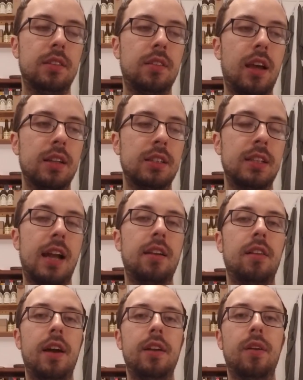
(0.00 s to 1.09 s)
kind of shine a
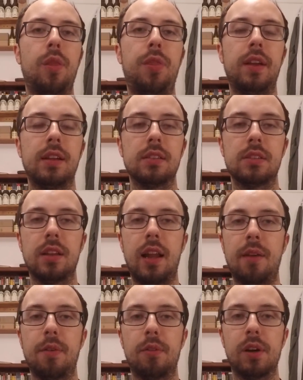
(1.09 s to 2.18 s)
light on things that
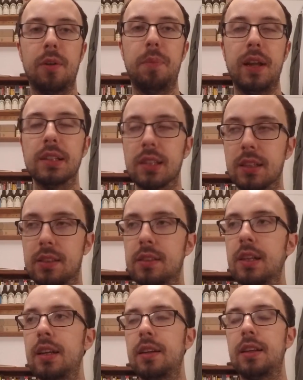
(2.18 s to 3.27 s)
have a real basis
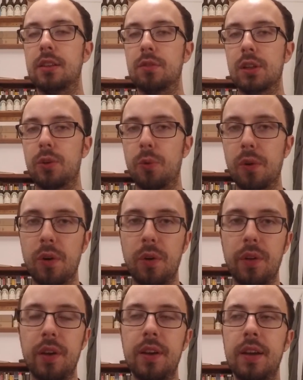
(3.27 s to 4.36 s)
in the real
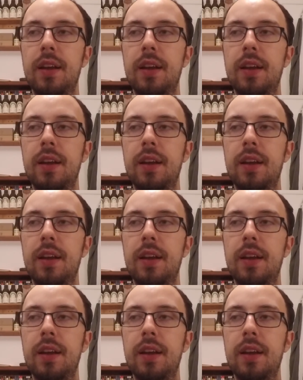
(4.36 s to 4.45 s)
world,